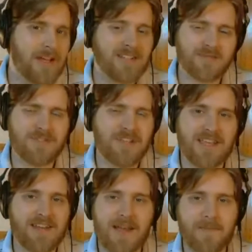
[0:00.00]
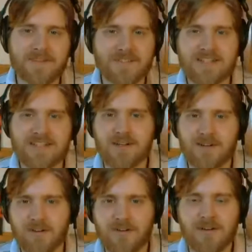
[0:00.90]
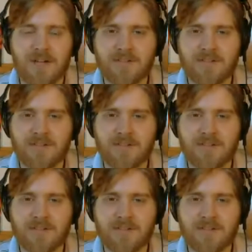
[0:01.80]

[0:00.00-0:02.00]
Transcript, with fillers: because he was like kidnapping this guy's daughter